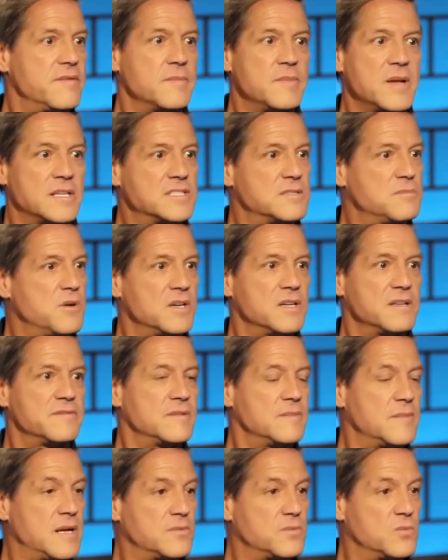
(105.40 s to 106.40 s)
enough, I'm not smart
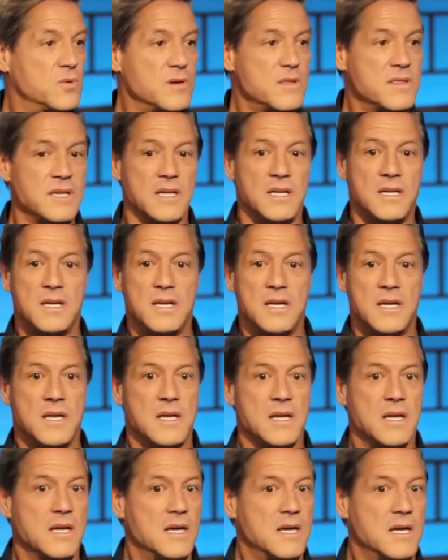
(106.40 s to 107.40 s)
enough, I'm not worthy.
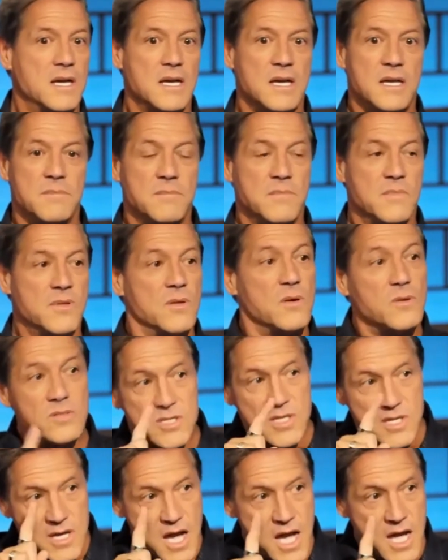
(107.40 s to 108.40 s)
Um,
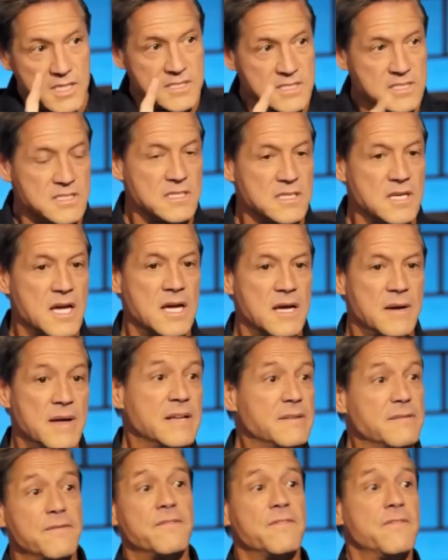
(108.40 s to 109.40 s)
those thoughts
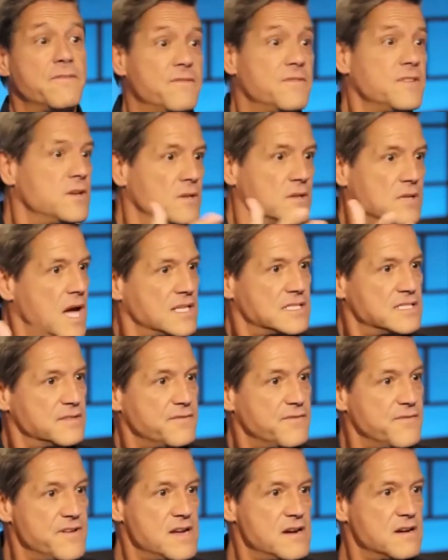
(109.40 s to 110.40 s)
uh, and you know
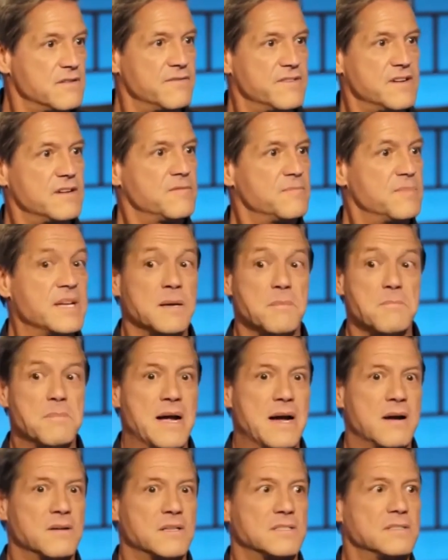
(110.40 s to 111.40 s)
lots of fear, fear of being
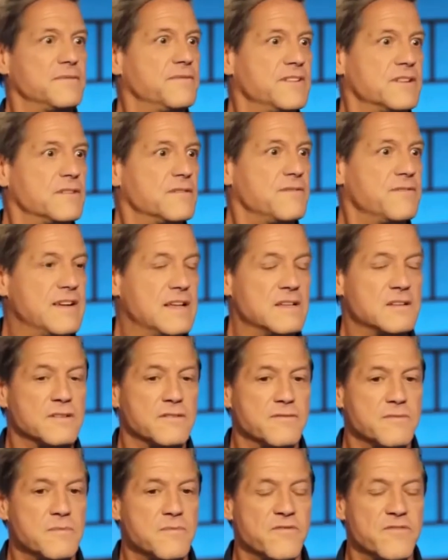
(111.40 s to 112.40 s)
embarrassed, fear of
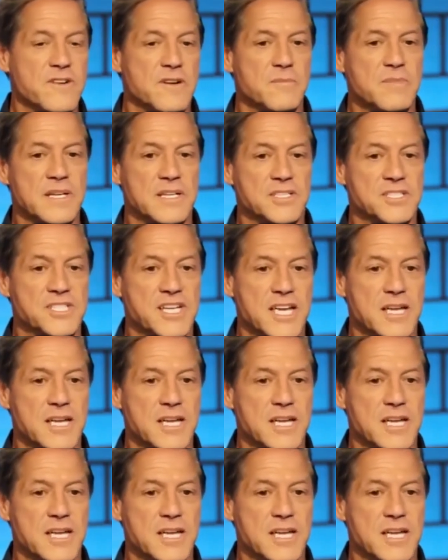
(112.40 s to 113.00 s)
failure, fear of being